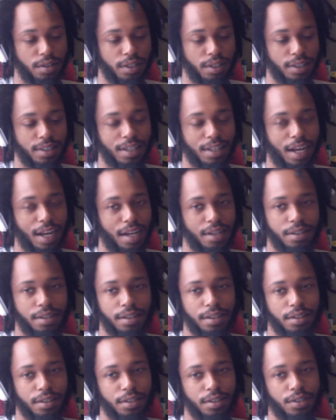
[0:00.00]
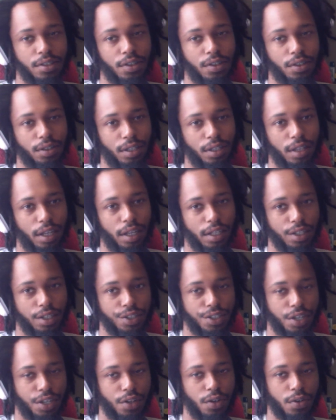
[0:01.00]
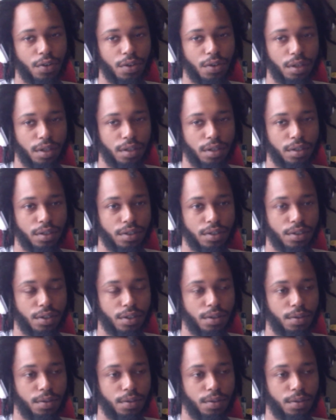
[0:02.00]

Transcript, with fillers: It's not necessarily like a gender thing. So